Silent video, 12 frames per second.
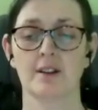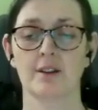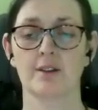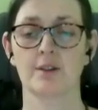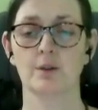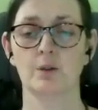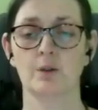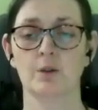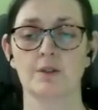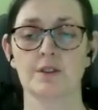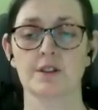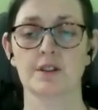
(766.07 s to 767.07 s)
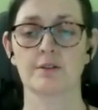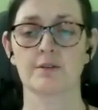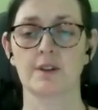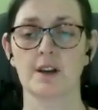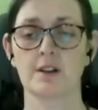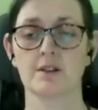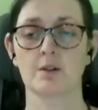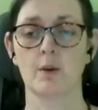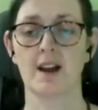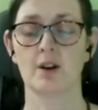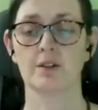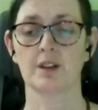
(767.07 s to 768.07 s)
the thoughts to float
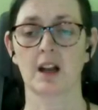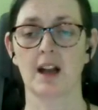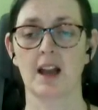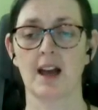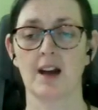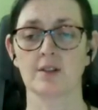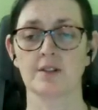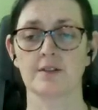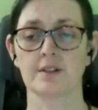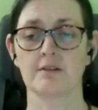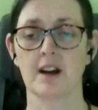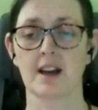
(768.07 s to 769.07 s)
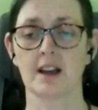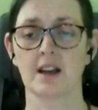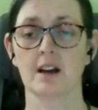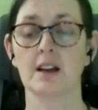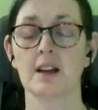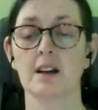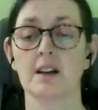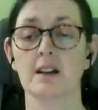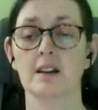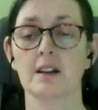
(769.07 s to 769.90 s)
away on the cloud of the right color.